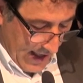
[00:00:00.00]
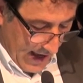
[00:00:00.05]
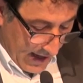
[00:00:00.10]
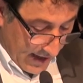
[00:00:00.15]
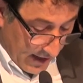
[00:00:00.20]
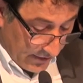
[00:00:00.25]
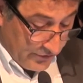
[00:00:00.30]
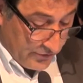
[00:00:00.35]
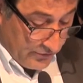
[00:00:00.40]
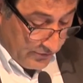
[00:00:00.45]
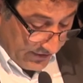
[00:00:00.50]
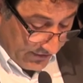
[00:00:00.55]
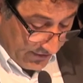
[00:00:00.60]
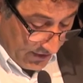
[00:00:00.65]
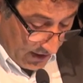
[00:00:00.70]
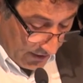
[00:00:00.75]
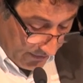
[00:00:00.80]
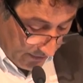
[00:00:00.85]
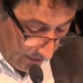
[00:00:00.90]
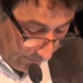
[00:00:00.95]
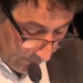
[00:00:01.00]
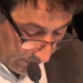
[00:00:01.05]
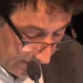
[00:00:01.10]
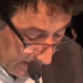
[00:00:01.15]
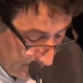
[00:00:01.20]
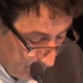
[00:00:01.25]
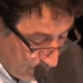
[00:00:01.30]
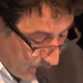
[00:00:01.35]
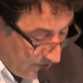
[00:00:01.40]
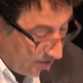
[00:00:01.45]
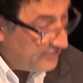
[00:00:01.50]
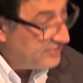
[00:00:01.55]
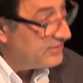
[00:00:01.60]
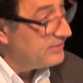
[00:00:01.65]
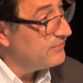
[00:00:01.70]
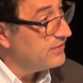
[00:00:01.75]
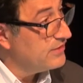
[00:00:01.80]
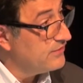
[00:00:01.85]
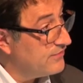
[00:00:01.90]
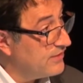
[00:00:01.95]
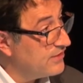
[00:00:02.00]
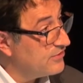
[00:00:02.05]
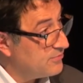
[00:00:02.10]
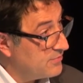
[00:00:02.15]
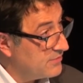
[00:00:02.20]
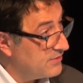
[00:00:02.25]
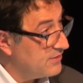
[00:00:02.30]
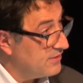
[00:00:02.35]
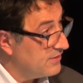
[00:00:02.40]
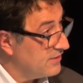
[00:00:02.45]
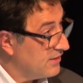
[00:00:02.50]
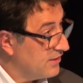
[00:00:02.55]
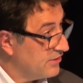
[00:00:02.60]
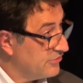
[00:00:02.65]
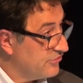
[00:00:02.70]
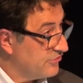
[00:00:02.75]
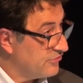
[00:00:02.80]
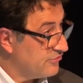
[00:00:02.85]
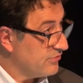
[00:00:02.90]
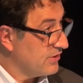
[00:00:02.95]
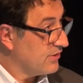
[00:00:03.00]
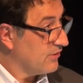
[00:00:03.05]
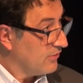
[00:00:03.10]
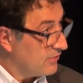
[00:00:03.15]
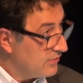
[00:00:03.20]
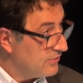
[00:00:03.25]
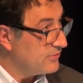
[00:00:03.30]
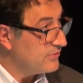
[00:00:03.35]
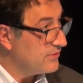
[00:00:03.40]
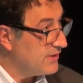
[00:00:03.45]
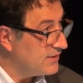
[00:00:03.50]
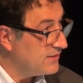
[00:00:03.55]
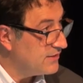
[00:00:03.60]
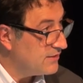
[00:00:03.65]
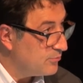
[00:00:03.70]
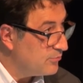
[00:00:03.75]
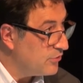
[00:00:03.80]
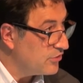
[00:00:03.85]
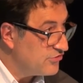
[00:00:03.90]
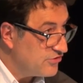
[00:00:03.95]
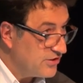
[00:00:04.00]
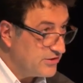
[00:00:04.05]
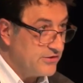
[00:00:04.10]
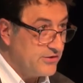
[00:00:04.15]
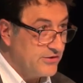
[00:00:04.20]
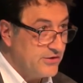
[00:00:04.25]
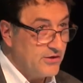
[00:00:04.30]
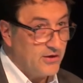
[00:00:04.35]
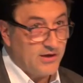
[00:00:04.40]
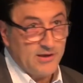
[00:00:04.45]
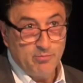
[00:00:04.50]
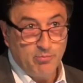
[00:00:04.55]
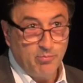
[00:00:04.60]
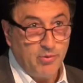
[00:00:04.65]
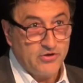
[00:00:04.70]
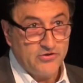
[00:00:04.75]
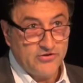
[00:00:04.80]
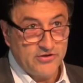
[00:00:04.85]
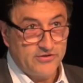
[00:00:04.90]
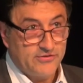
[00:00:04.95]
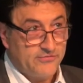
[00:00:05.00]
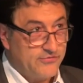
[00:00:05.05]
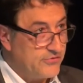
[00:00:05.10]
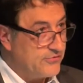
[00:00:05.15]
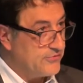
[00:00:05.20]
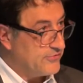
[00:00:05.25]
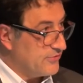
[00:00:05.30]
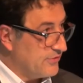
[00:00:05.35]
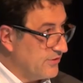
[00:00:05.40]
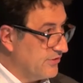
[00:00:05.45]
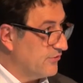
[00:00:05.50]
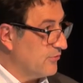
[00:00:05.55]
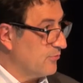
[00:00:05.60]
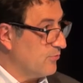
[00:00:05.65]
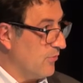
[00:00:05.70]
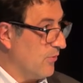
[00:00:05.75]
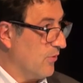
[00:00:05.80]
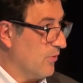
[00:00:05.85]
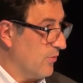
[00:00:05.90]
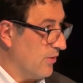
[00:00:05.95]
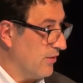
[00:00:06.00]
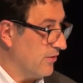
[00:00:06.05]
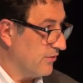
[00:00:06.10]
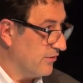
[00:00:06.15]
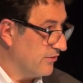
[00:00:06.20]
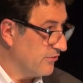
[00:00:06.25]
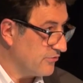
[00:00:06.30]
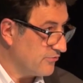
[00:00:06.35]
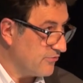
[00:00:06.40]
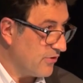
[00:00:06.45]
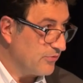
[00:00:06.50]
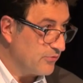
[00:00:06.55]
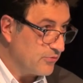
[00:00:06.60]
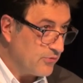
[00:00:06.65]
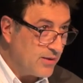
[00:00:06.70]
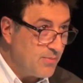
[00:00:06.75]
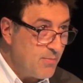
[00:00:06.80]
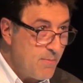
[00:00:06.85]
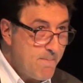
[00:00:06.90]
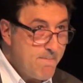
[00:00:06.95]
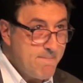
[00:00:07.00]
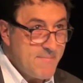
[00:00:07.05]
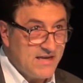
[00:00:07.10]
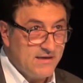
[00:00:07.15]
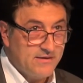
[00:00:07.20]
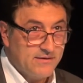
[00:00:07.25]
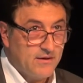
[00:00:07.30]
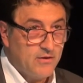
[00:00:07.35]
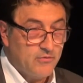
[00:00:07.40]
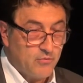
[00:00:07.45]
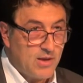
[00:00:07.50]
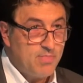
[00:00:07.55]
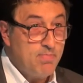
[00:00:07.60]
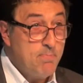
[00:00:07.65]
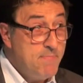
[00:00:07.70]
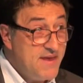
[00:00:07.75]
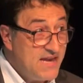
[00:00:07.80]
and are the result of an impressive investment. I just recall you that the budget, the yearly budget of the CERN is, a, is around 1, million, uh, 1